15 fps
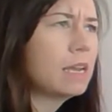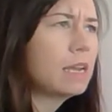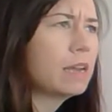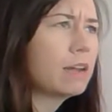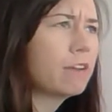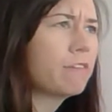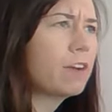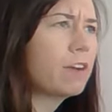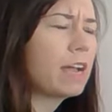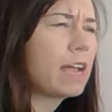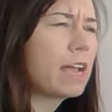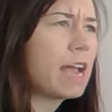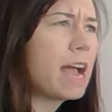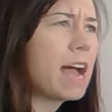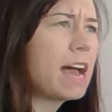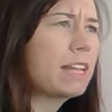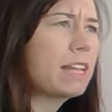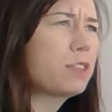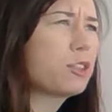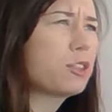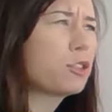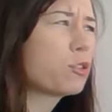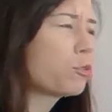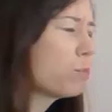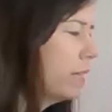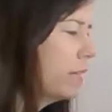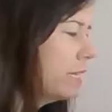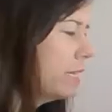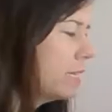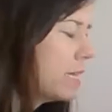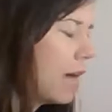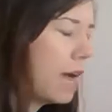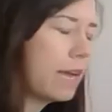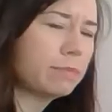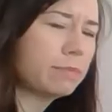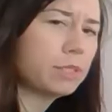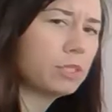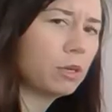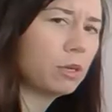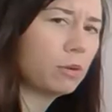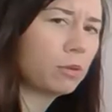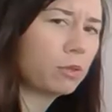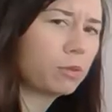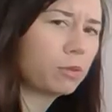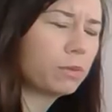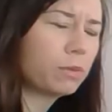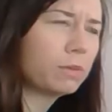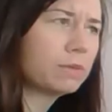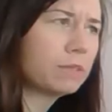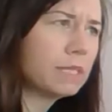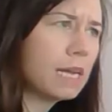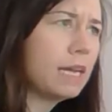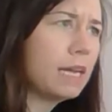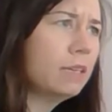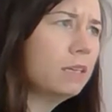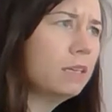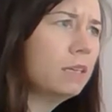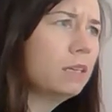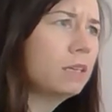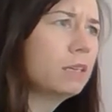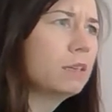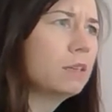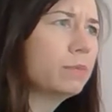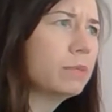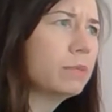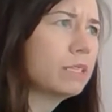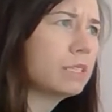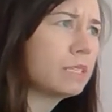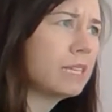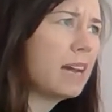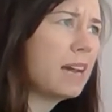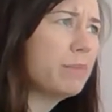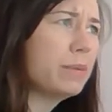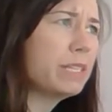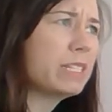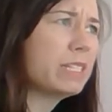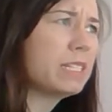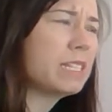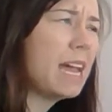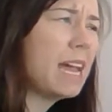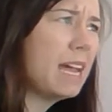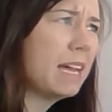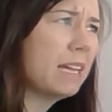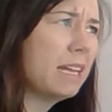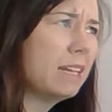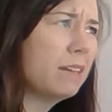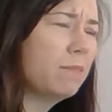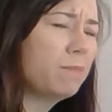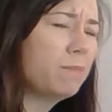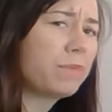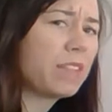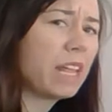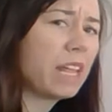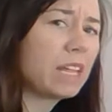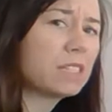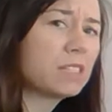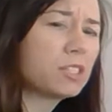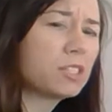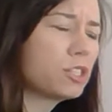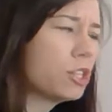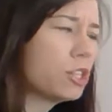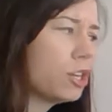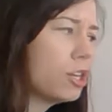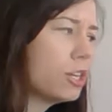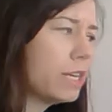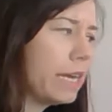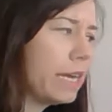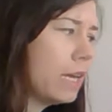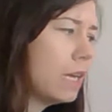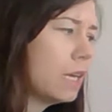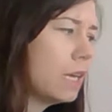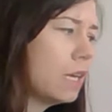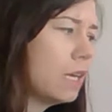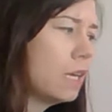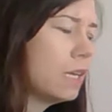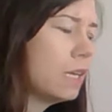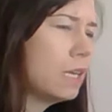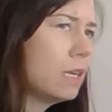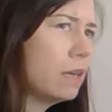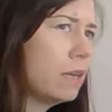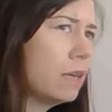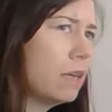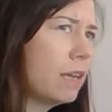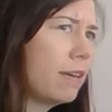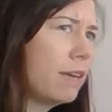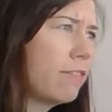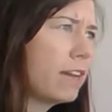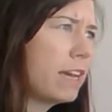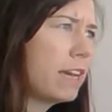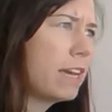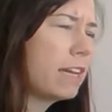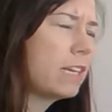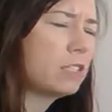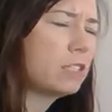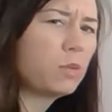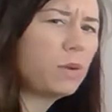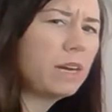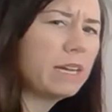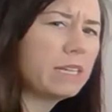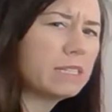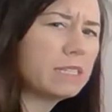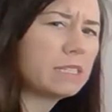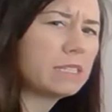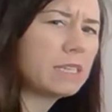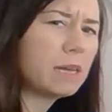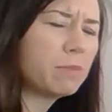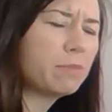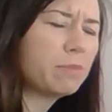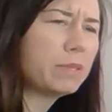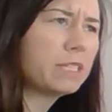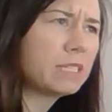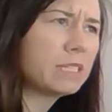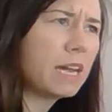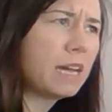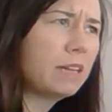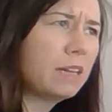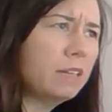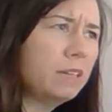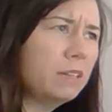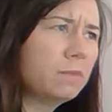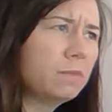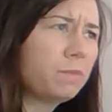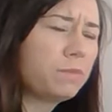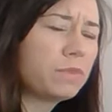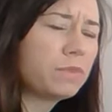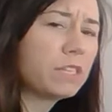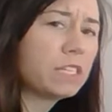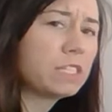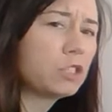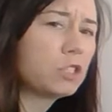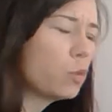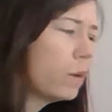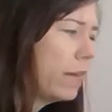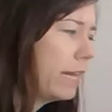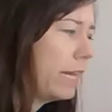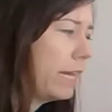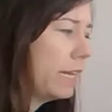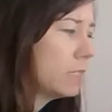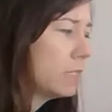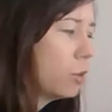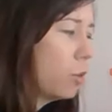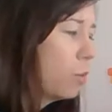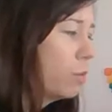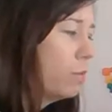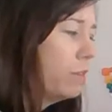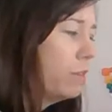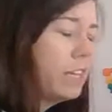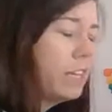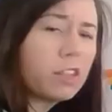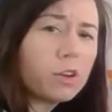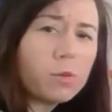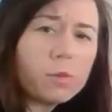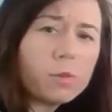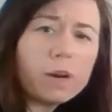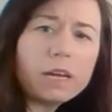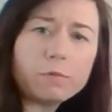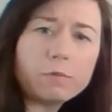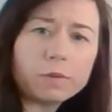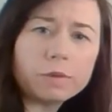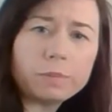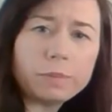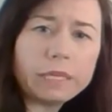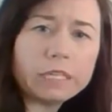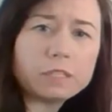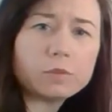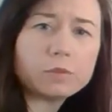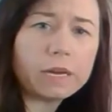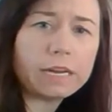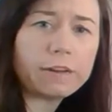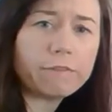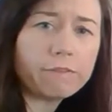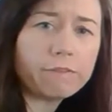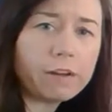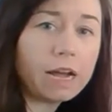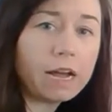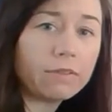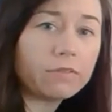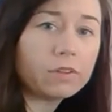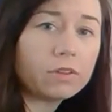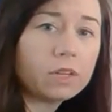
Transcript: If I add 3 dimes, so 10 plus 10 plus 10, that's 30. And if I add it twice, 10 plus 10 is 20. So neither one would be 25.